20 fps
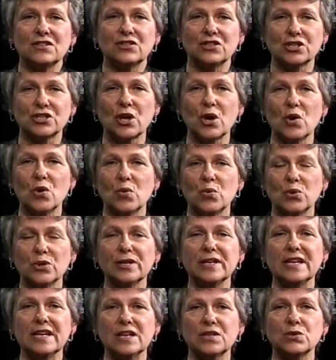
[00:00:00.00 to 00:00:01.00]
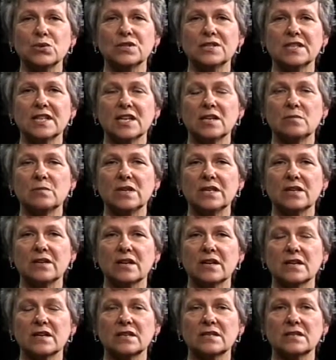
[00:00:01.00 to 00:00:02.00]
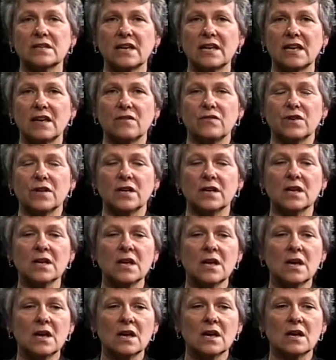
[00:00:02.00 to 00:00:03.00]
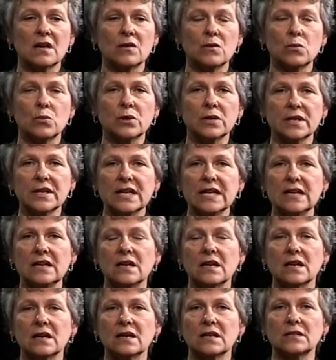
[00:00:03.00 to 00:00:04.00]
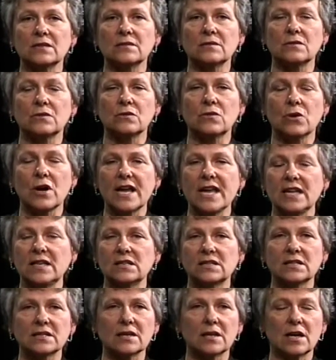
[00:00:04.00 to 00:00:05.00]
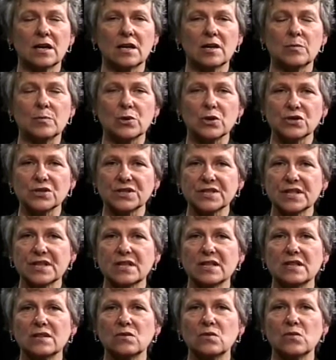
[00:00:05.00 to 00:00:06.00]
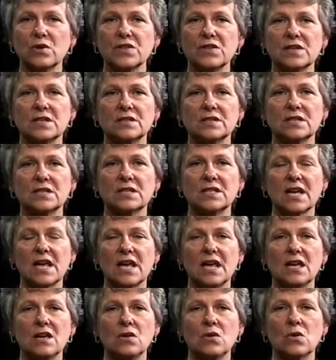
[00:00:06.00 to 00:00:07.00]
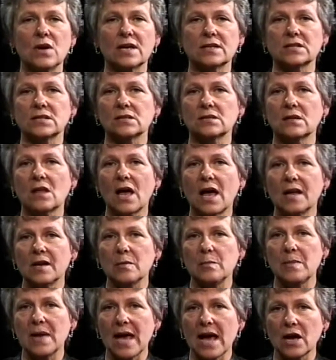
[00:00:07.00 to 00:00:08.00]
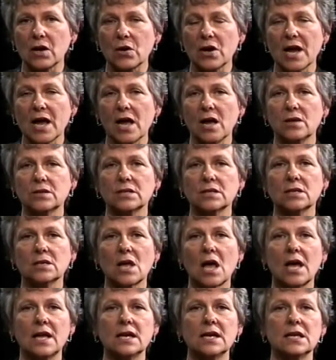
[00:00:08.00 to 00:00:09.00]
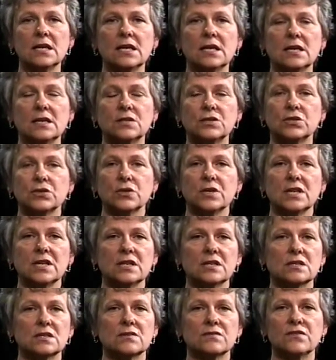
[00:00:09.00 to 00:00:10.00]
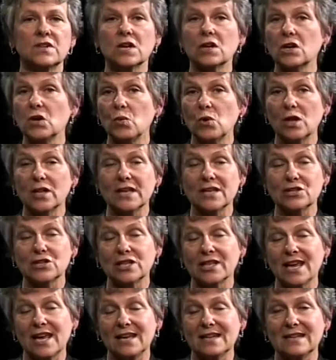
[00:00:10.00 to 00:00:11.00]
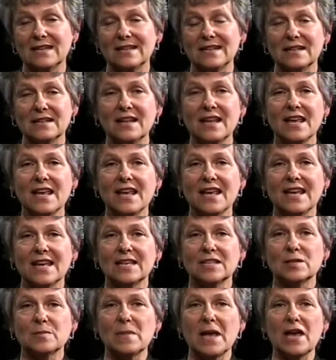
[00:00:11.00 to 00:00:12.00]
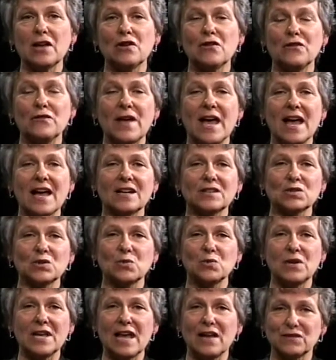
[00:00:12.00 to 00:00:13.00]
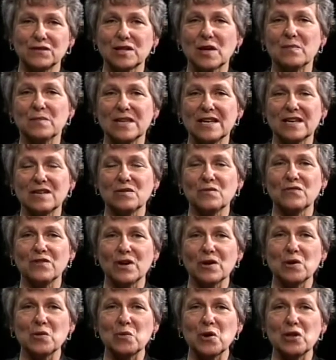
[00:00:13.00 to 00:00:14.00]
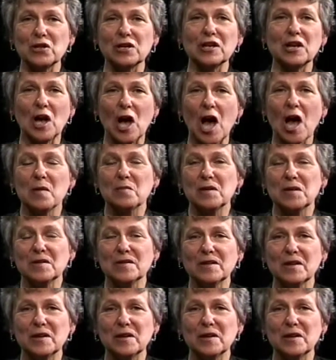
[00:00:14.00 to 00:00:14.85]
show really interesting because I have a really great person with us today who has a lot of background, a lot of history, is very well educated, and as a matter of fact, we have something very well in common.